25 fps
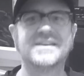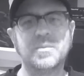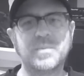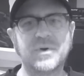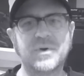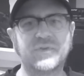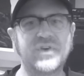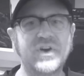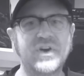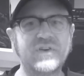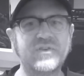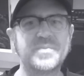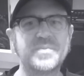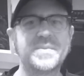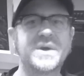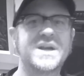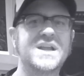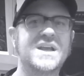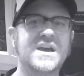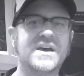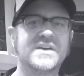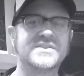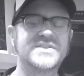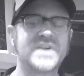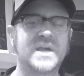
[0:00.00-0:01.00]
But for
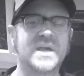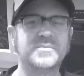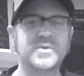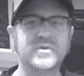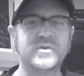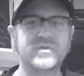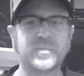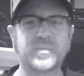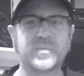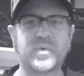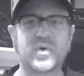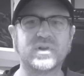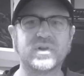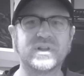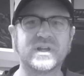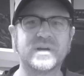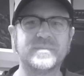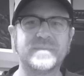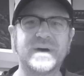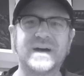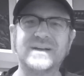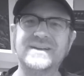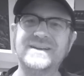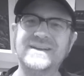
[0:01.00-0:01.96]
everybody else, I moved to Portland about